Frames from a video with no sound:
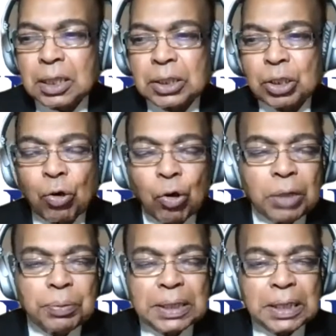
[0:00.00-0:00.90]
The
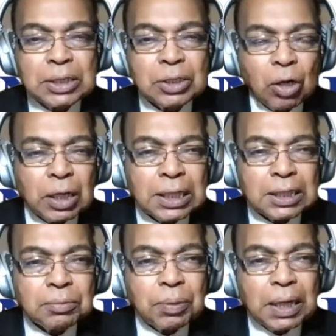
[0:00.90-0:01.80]
webinar is
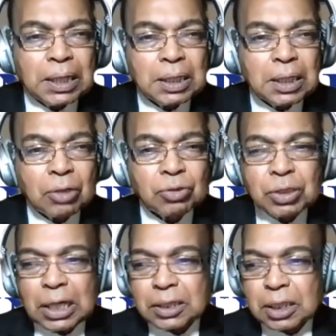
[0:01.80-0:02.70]
organized by
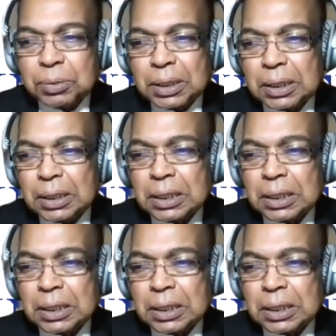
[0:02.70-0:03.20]
Councilsme